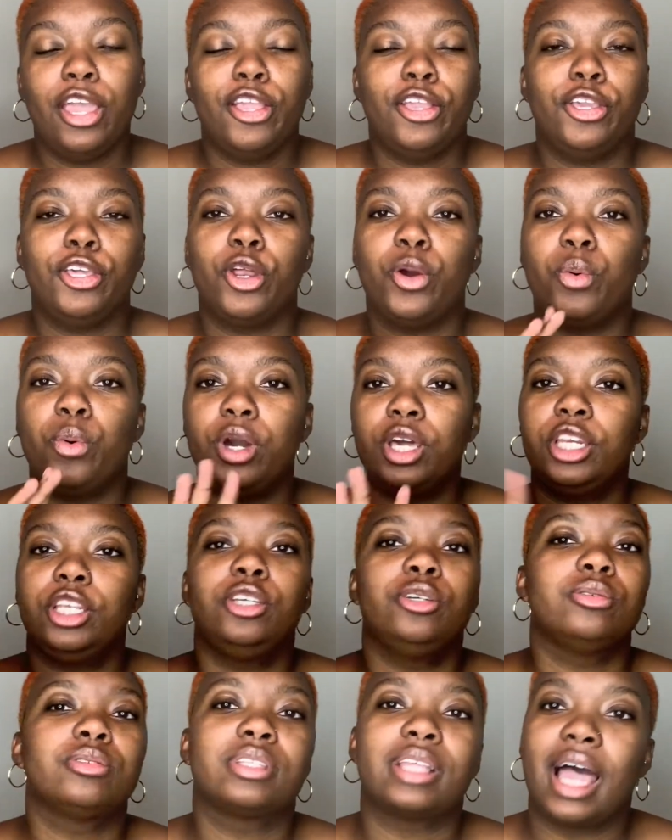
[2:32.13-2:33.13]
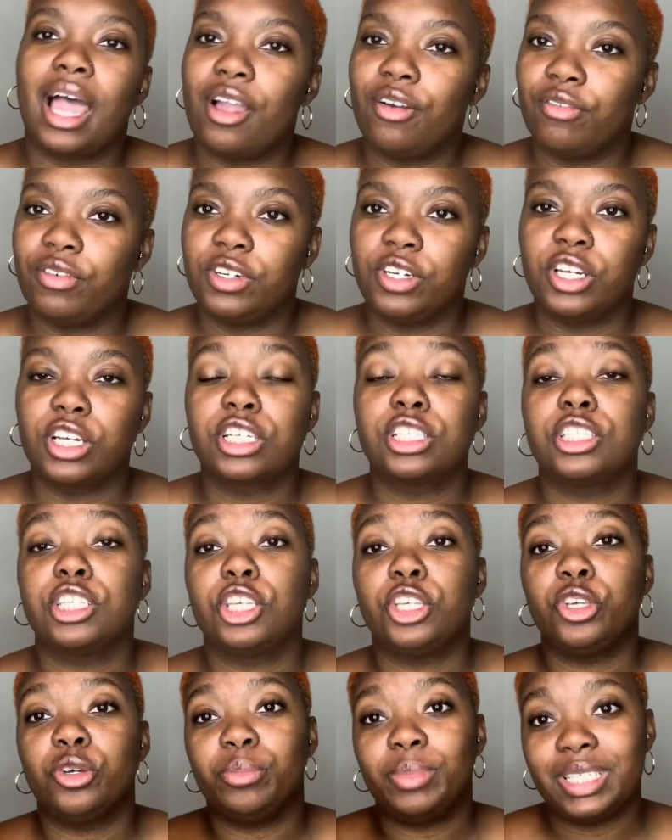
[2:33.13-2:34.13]
You don't want to use lavender because
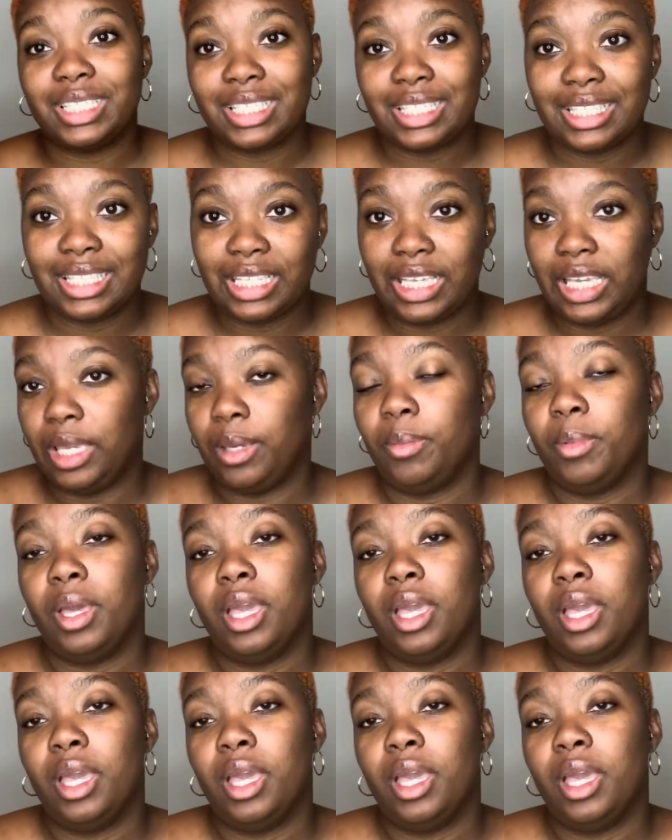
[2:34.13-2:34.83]
then you'll be asleep.